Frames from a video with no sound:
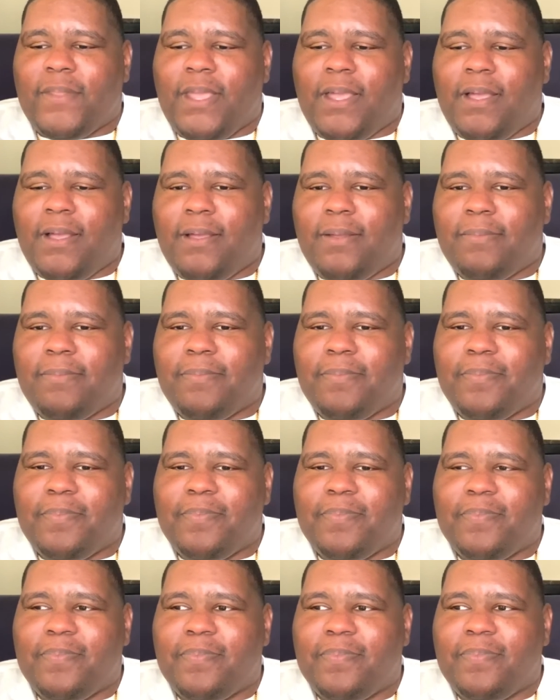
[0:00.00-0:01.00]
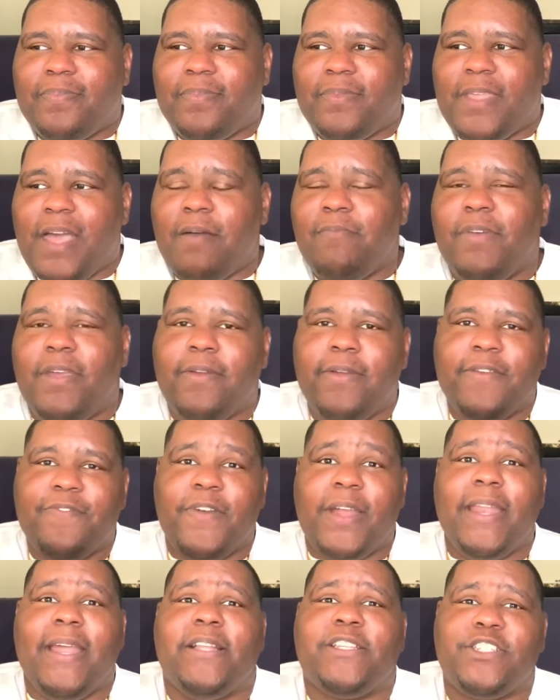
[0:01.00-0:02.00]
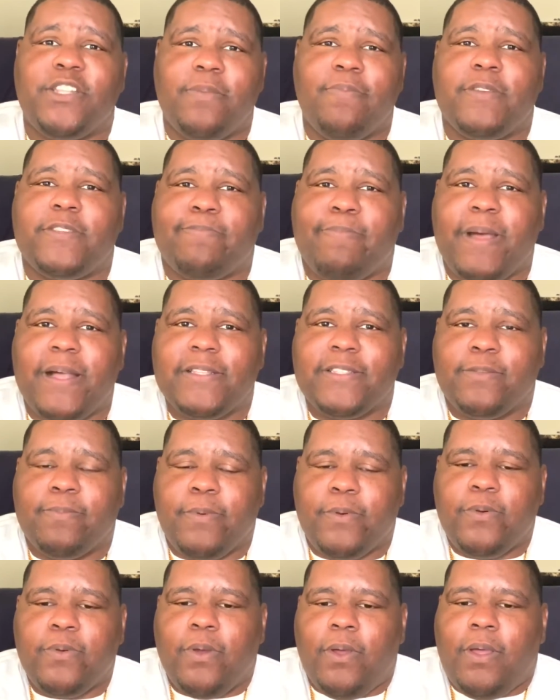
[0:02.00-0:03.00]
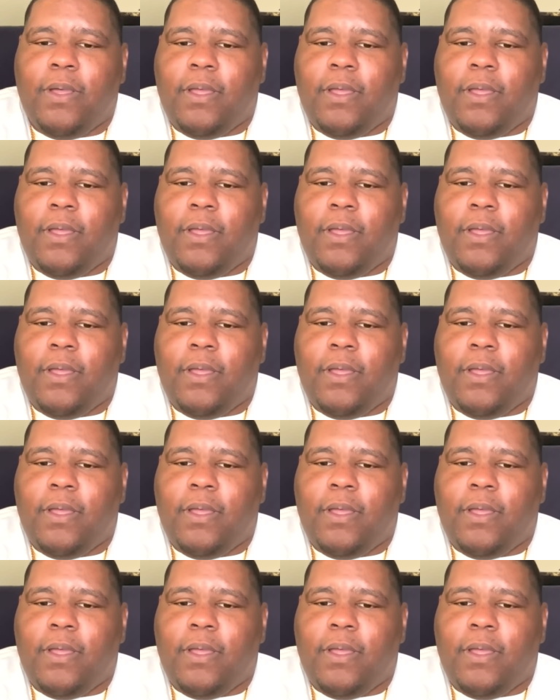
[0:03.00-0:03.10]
I'm very financially responsible.